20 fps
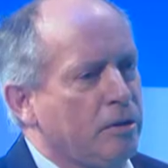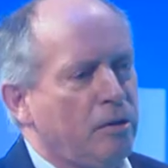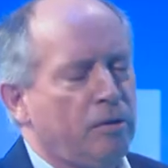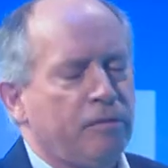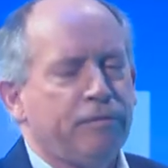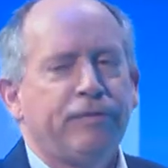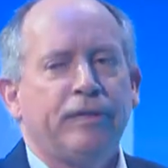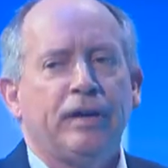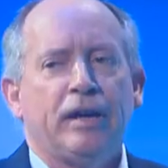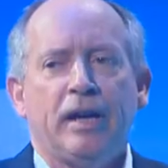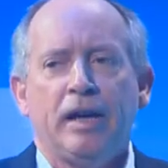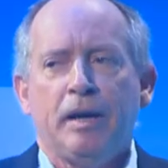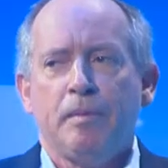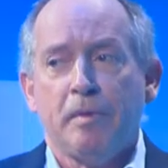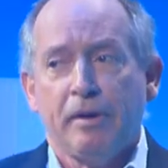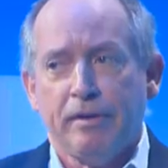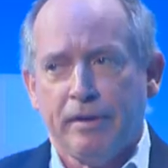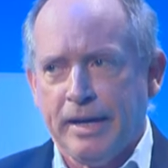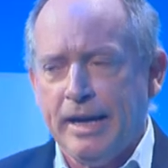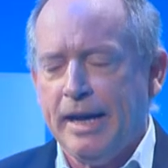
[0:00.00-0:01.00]
of,
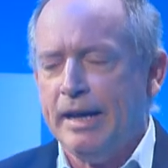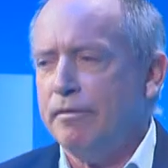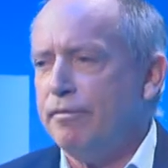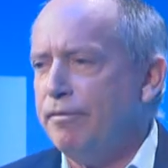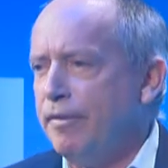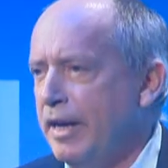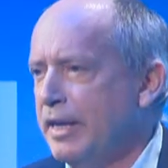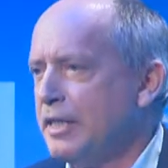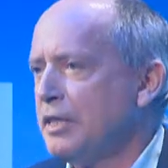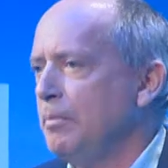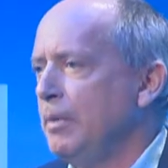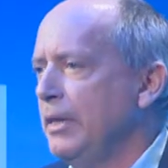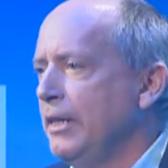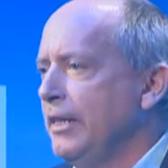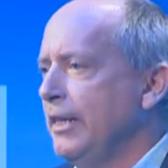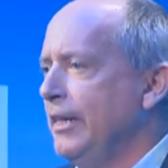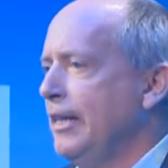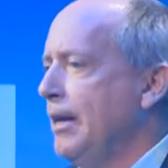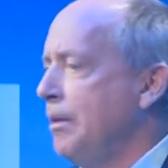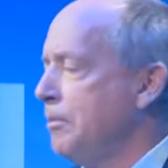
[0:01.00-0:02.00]
again,
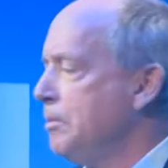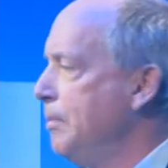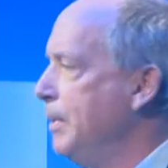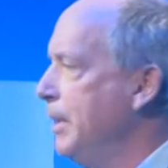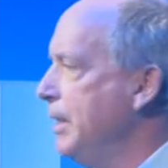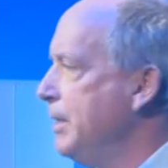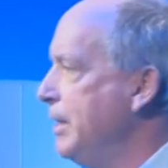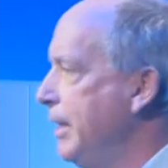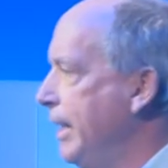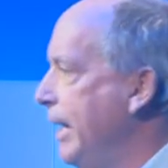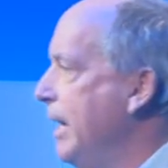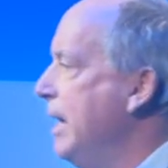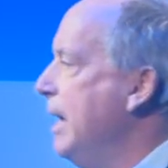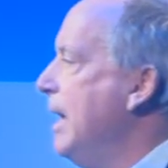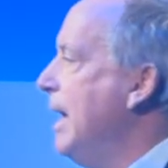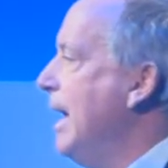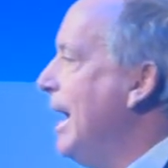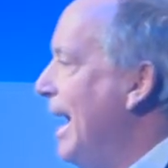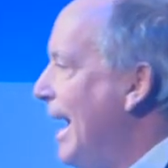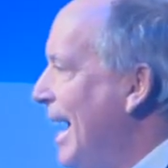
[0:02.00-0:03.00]
flexibility and adaptability
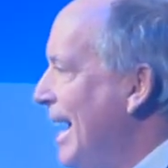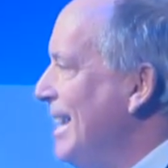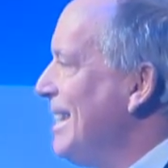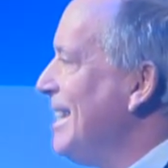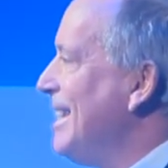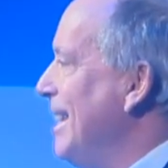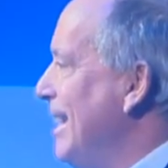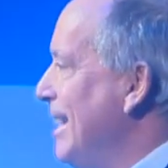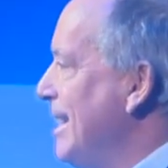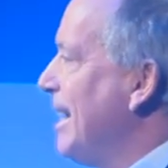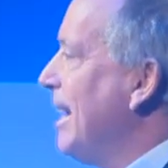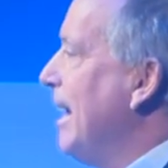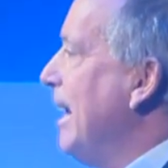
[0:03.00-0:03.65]
as this